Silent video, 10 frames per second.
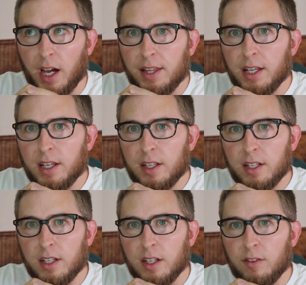And
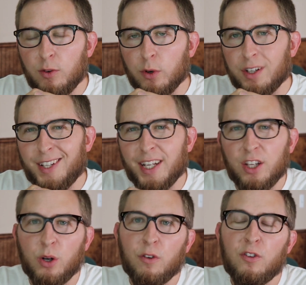then if you were to take,
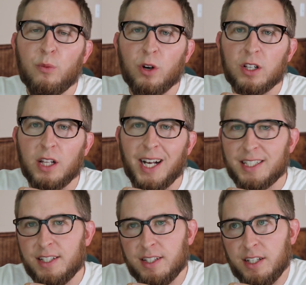you know, a few more
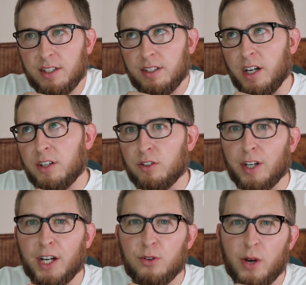classes in
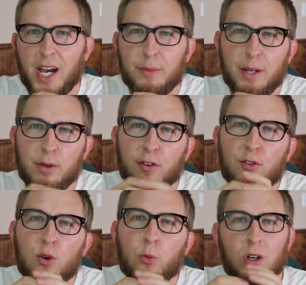undergrad, you add maybe a
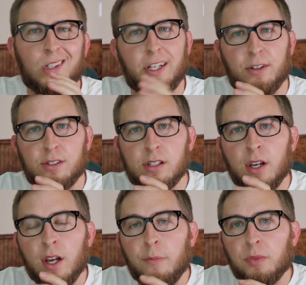few more layers.
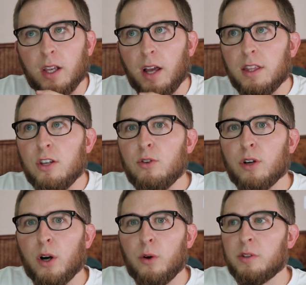And then you
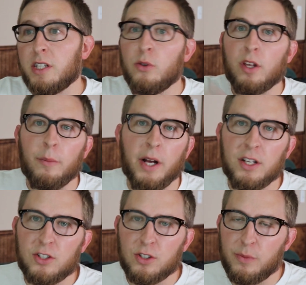go and say you get a
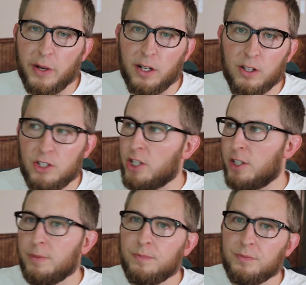master's in
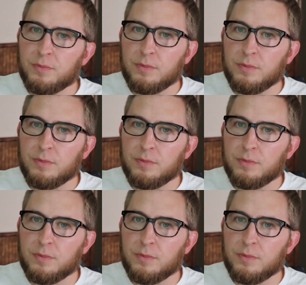biology,